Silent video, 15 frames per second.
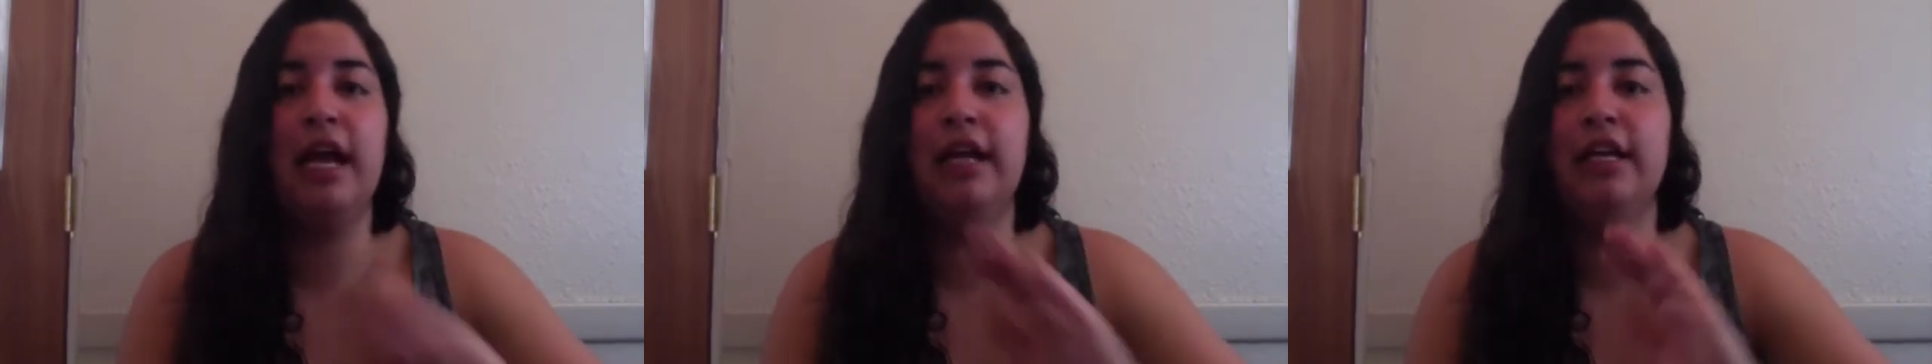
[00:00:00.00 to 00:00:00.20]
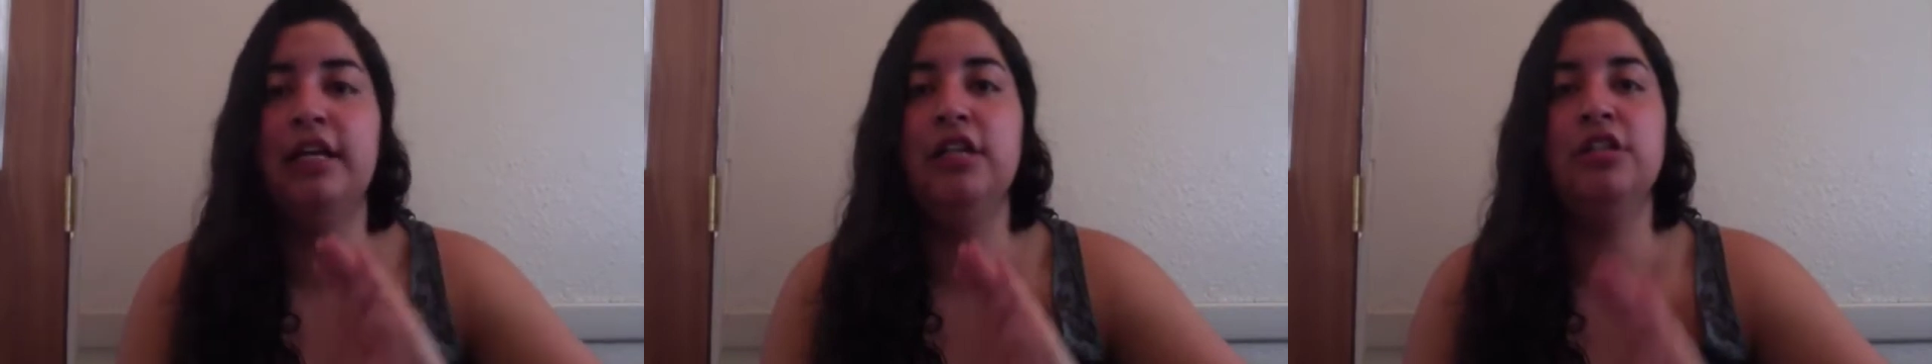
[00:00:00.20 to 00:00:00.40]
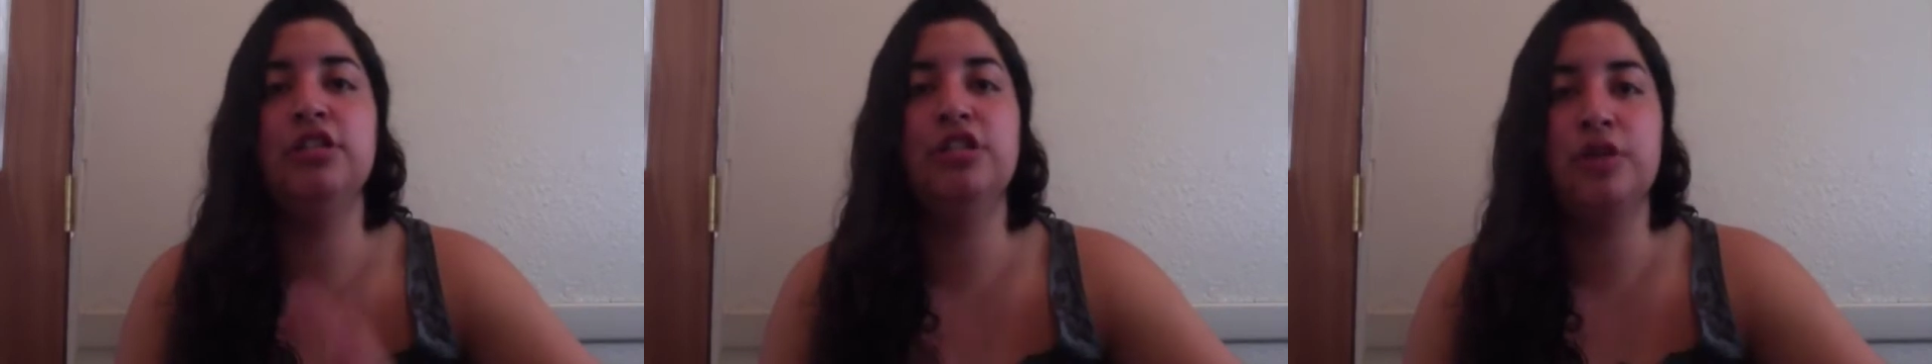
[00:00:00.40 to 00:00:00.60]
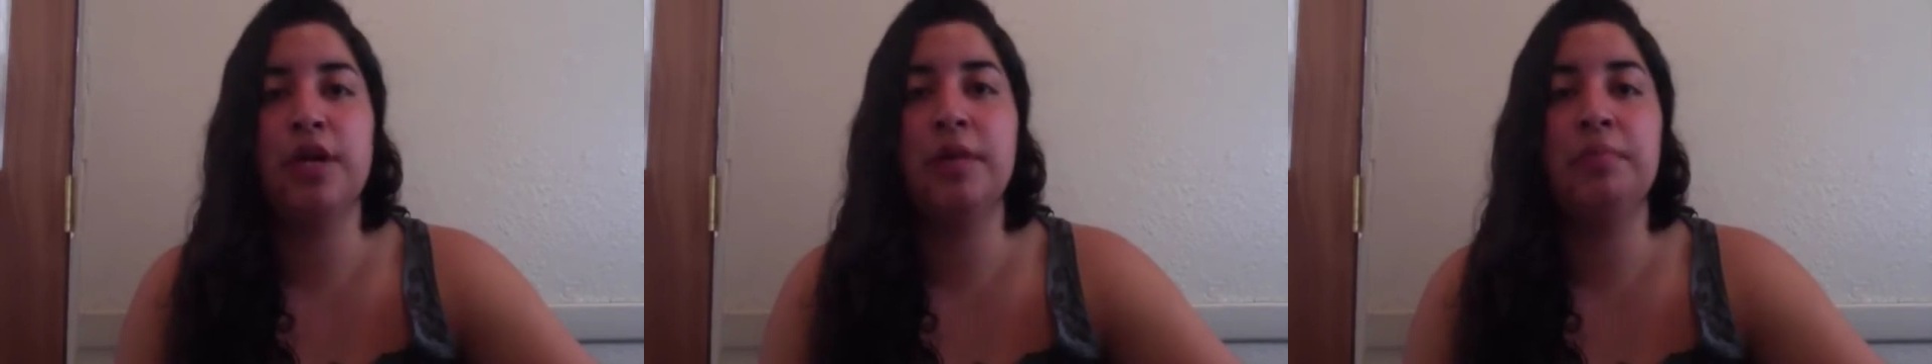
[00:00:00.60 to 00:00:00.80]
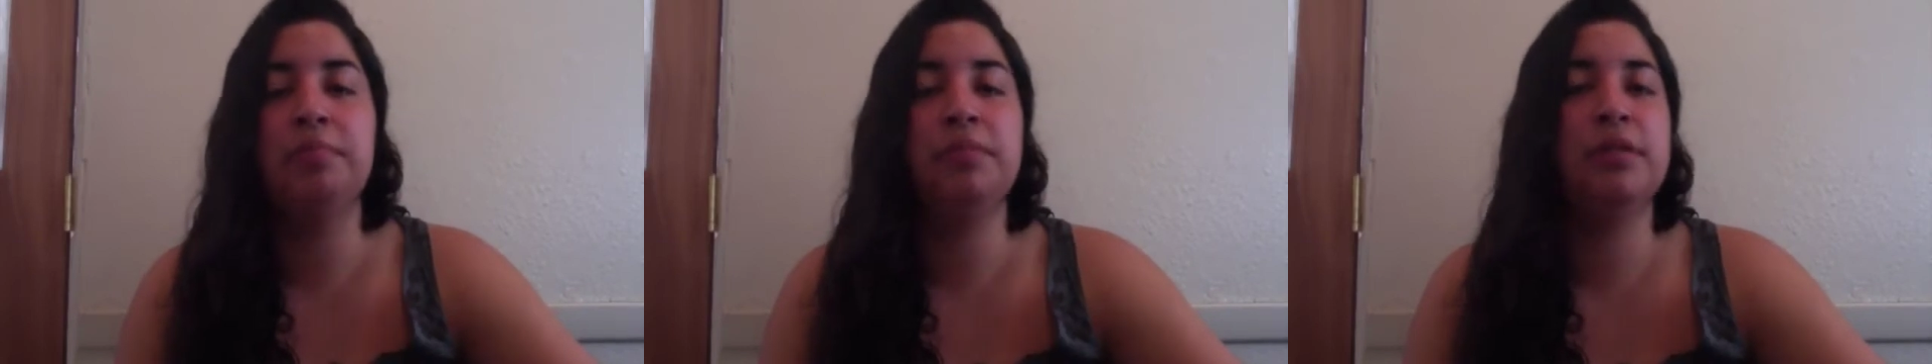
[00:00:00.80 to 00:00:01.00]
I needed a
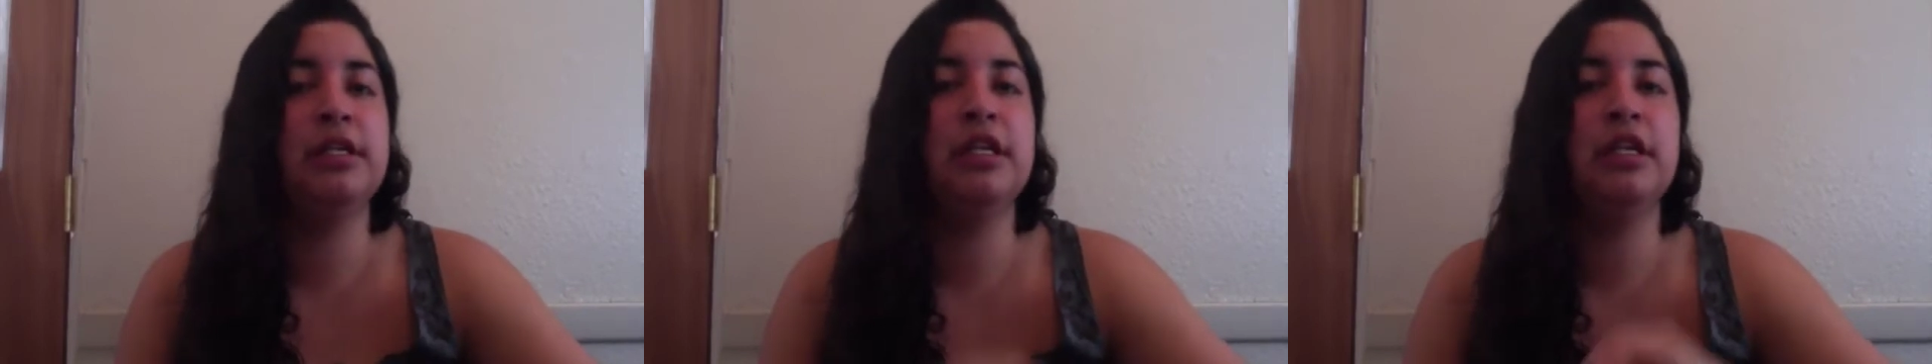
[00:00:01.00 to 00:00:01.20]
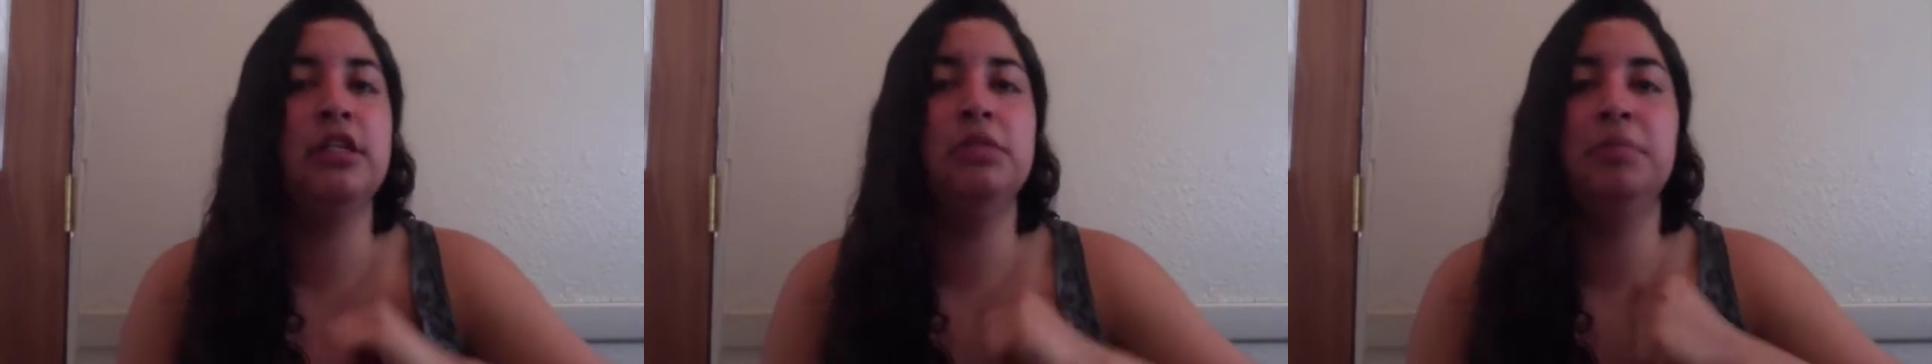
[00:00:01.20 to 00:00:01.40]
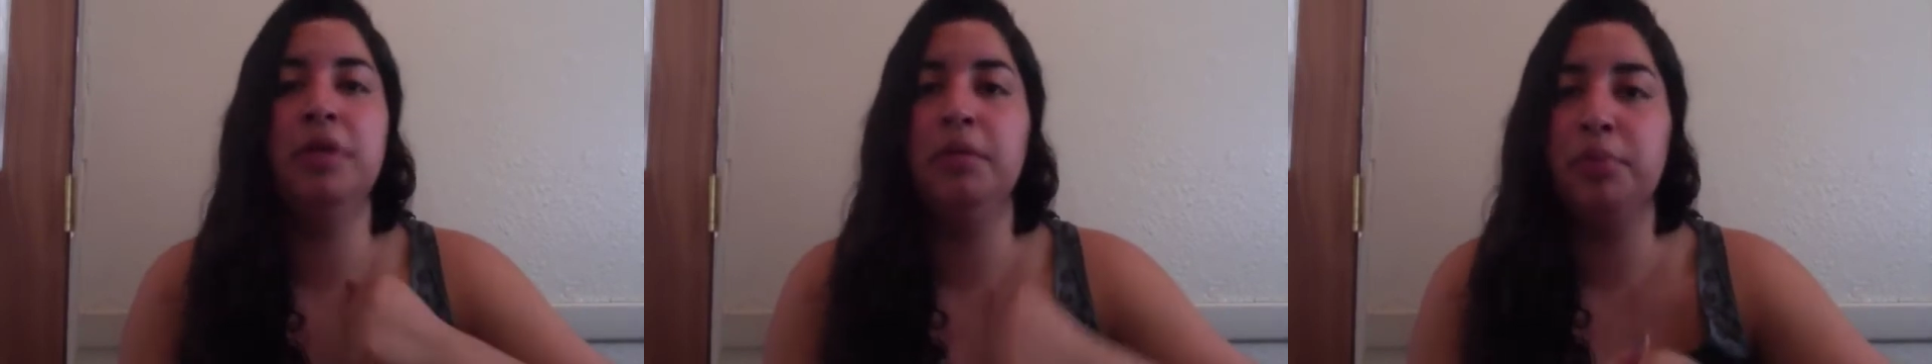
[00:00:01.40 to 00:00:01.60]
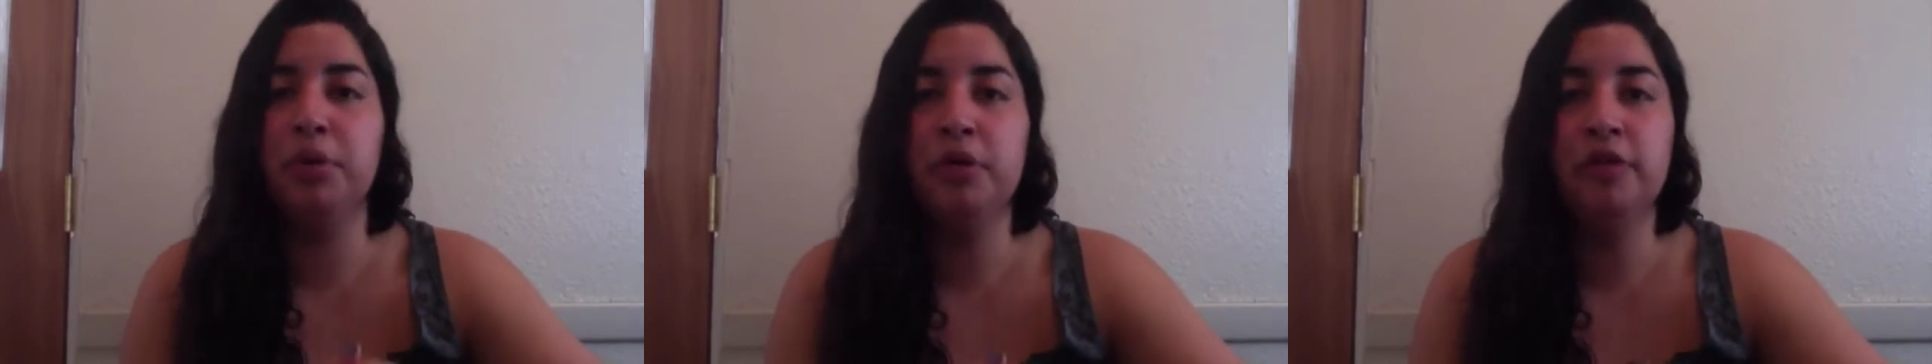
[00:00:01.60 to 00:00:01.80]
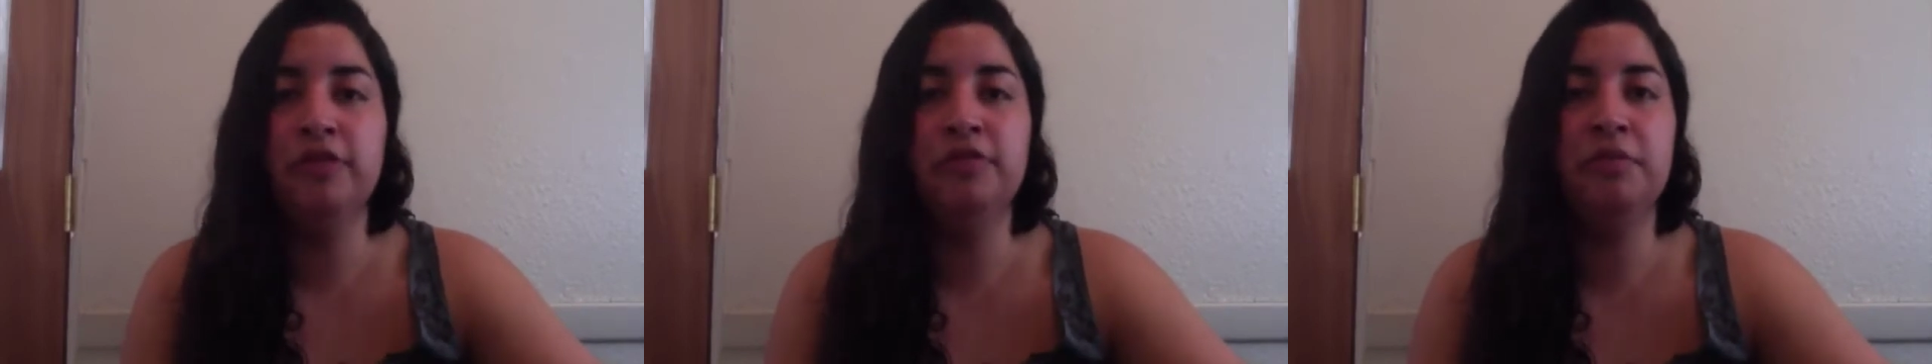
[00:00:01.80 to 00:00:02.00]
script, I needed to be
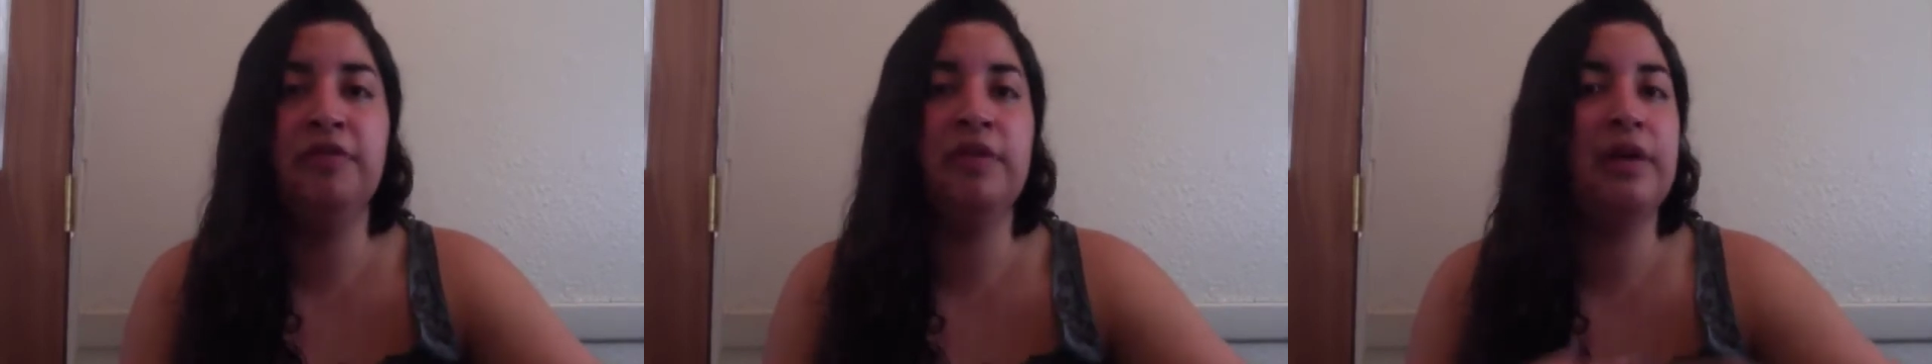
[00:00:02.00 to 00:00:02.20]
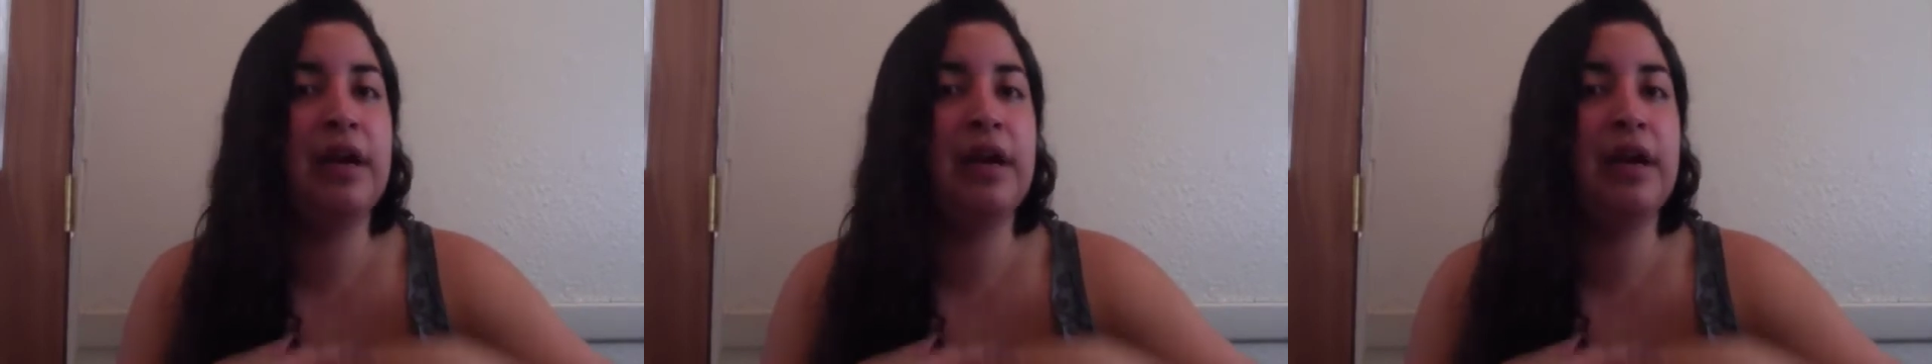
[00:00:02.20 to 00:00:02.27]
approved before